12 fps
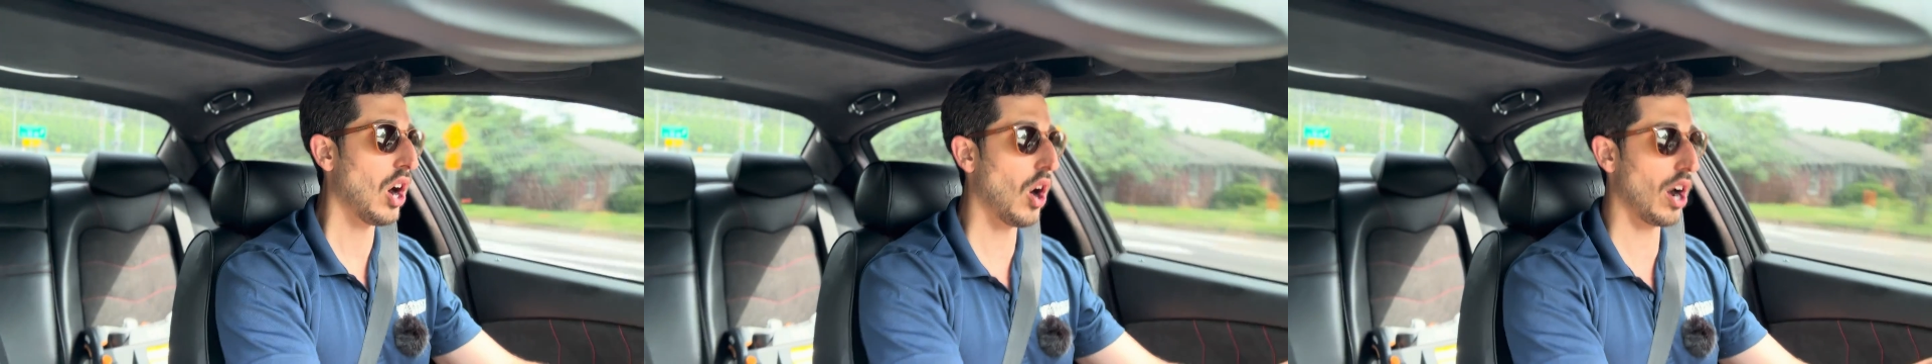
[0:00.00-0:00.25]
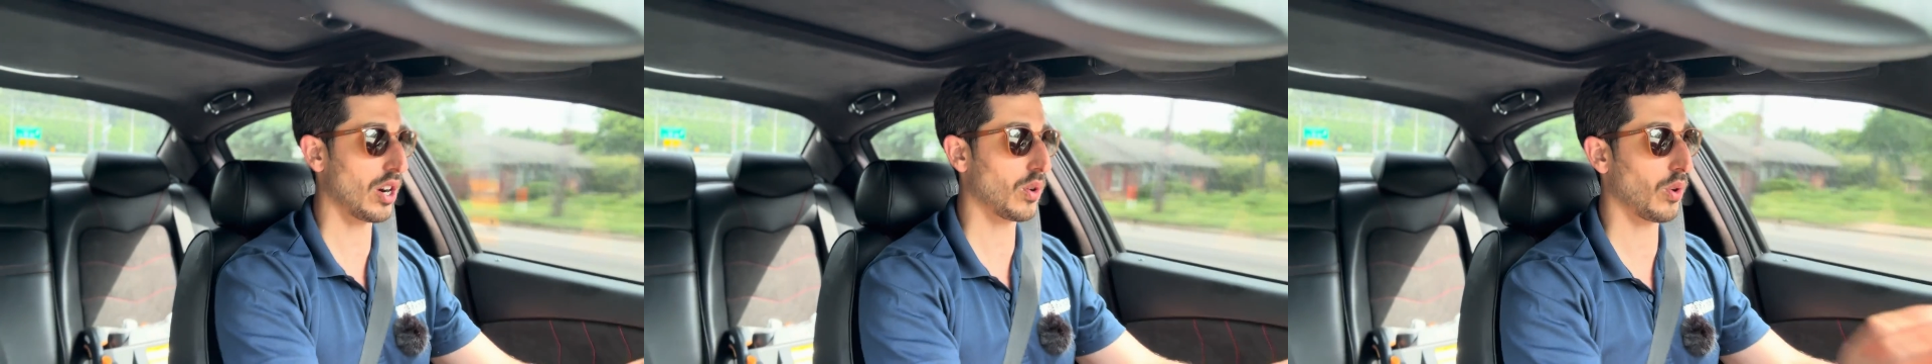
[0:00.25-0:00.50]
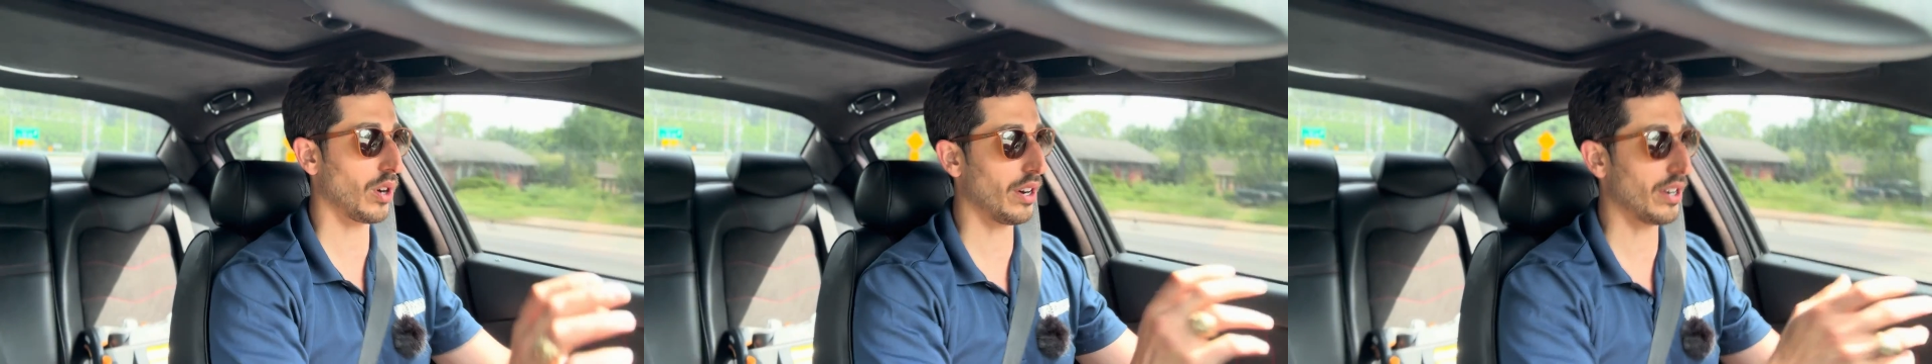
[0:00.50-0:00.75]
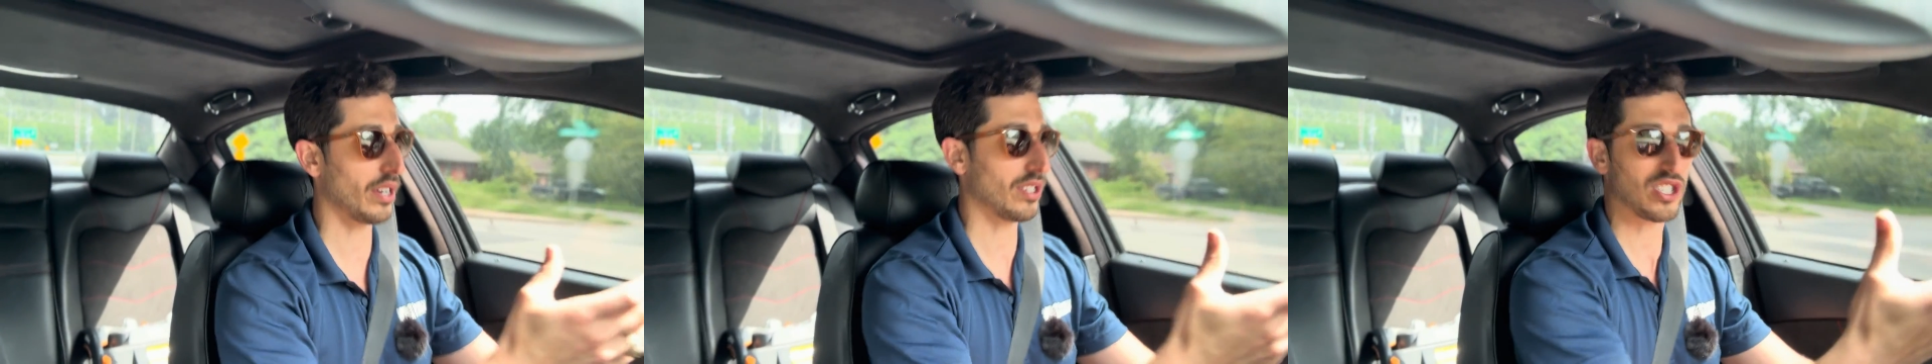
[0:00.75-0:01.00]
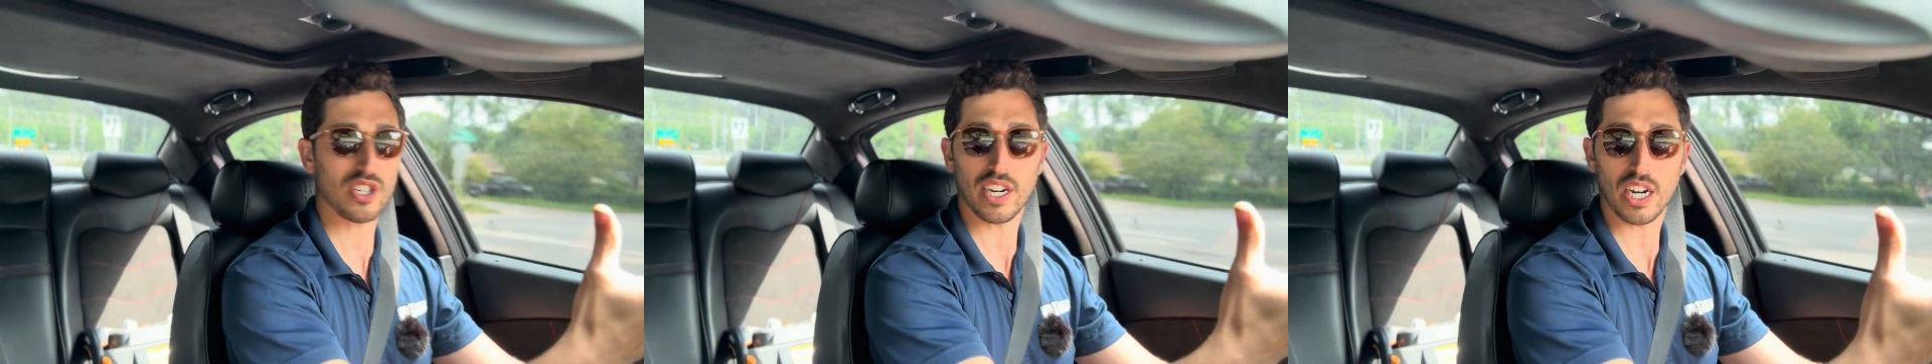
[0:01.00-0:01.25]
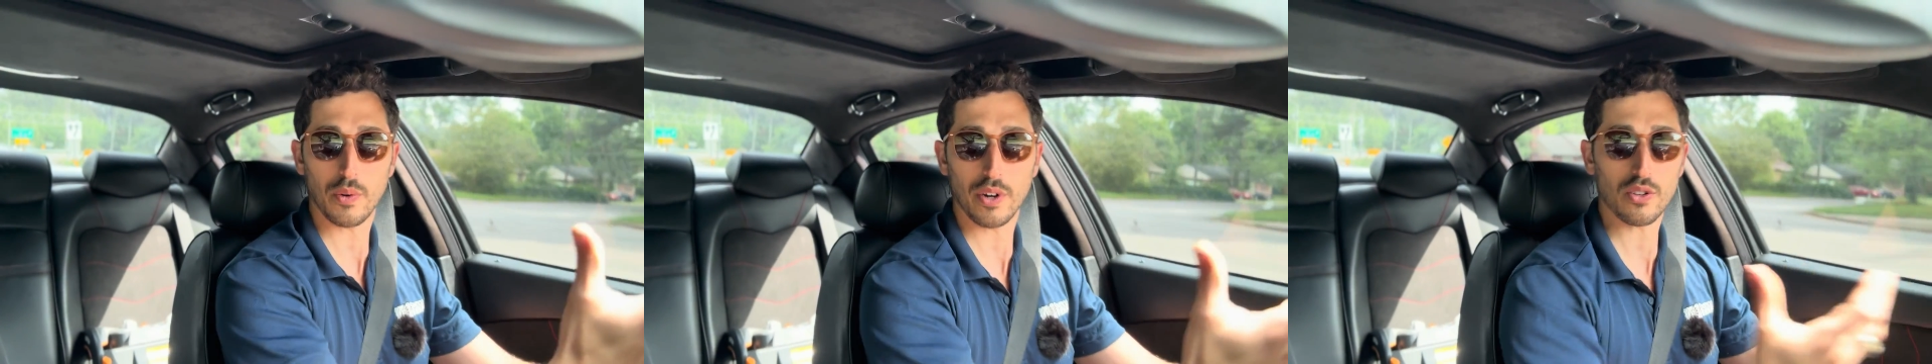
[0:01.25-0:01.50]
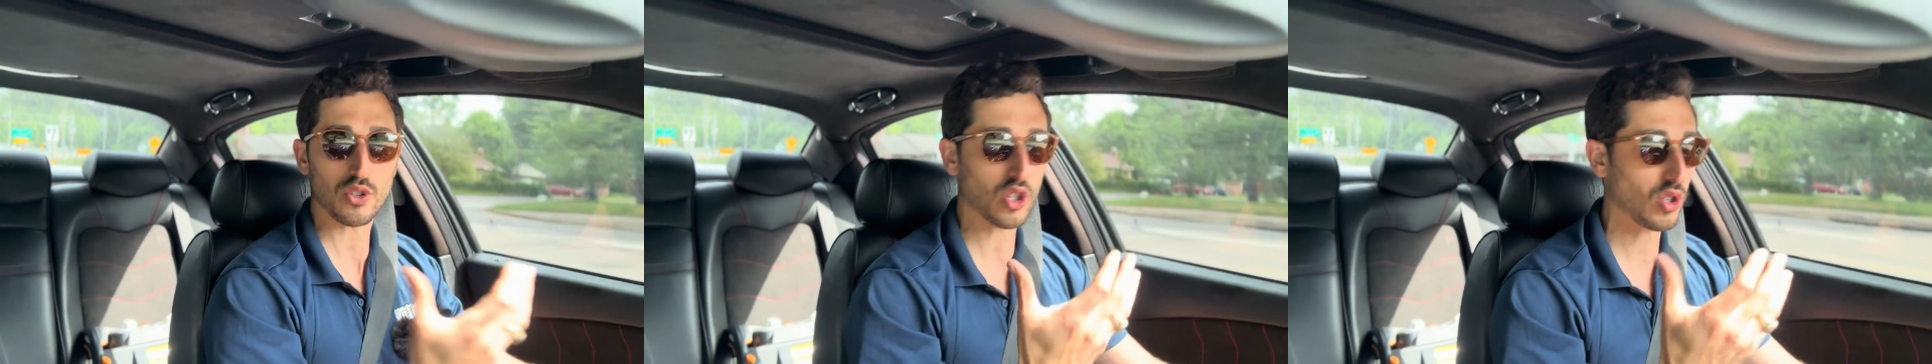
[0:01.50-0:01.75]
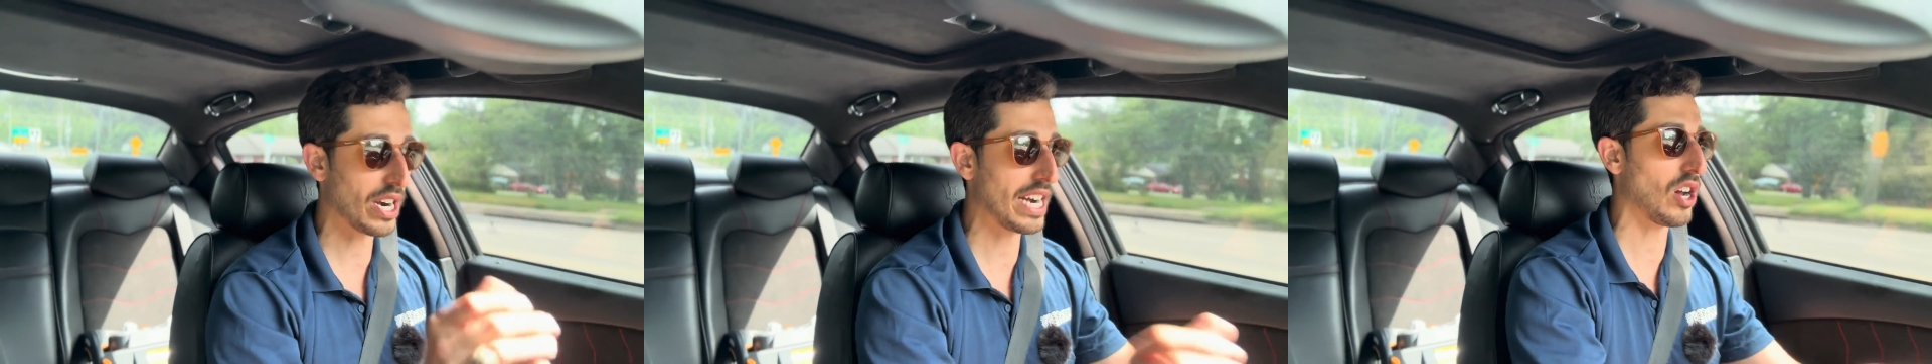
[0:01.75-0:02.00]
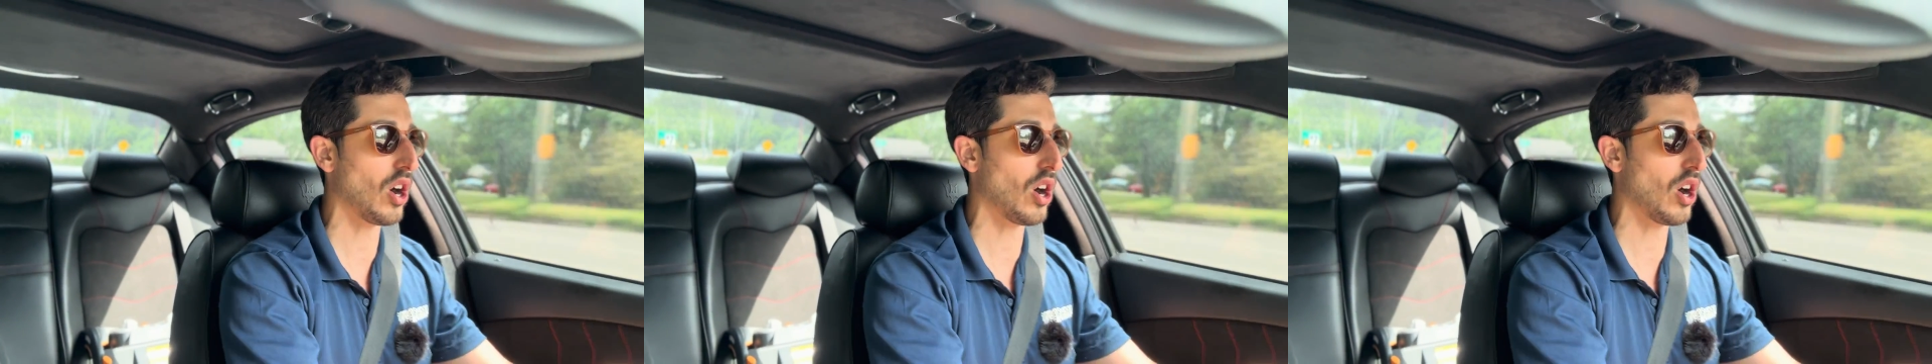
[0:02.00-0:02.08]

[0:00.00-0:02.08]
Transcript: awkward steering wheel straight